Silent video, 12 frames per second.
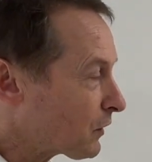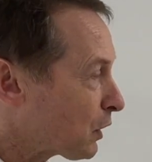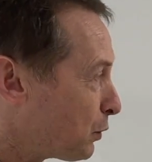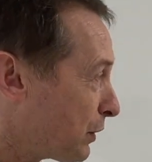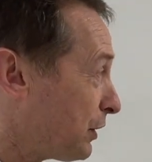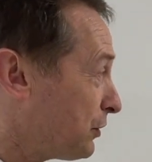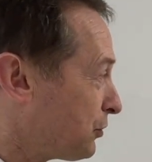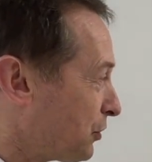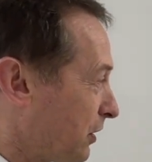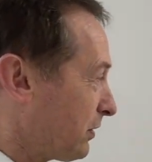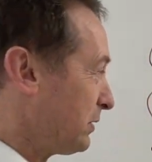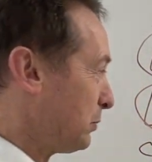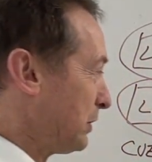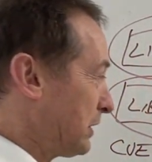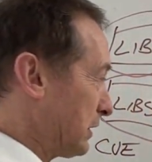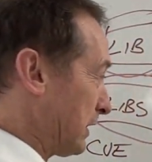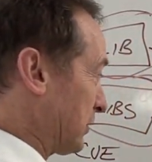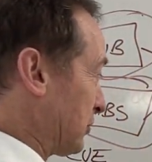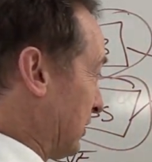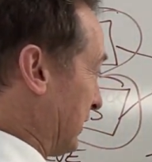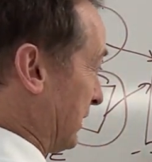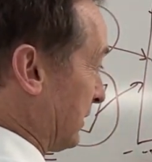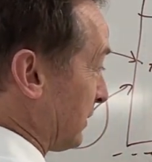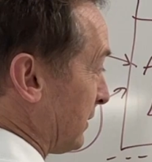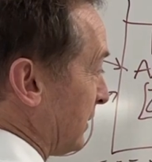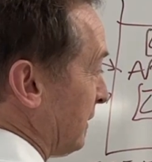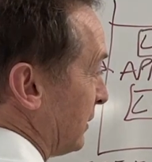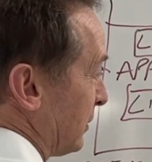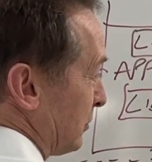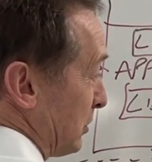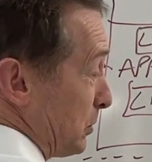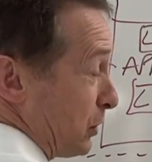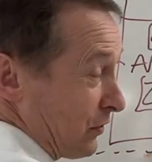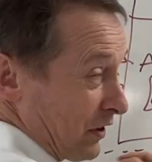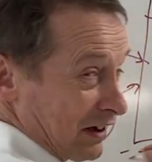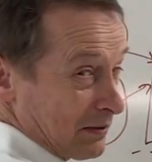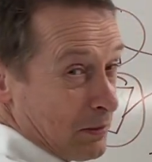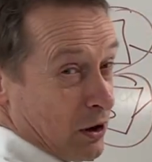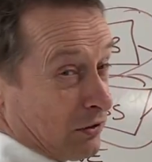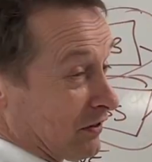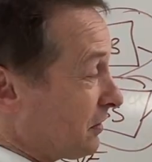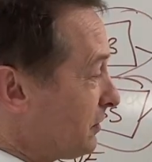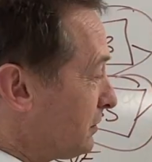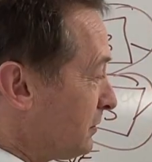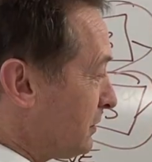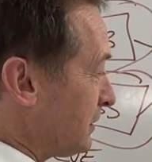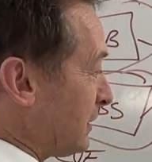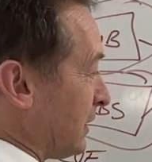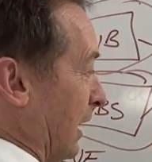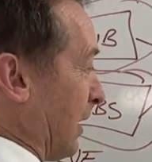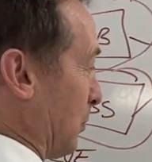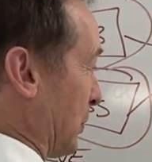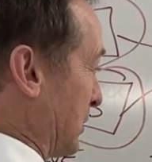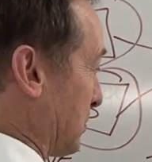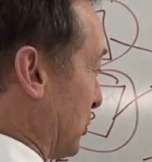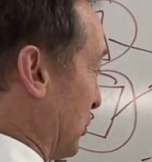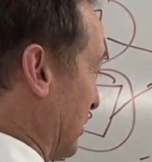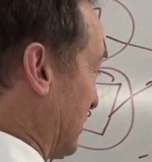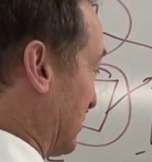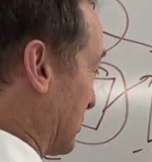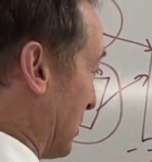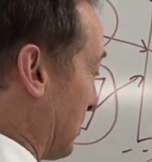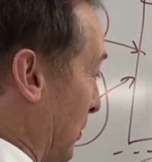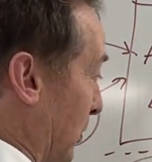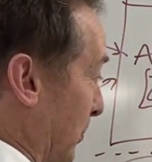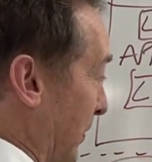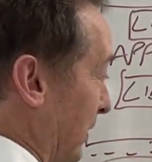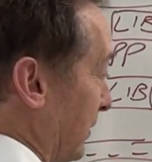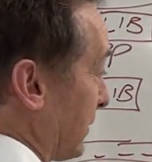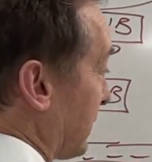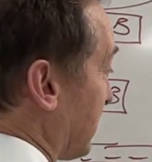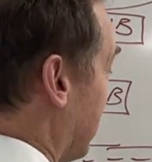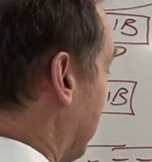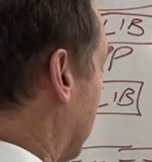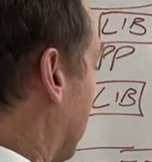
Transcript: Within CHERI, we can actually remove these modes, and we can put these in compartments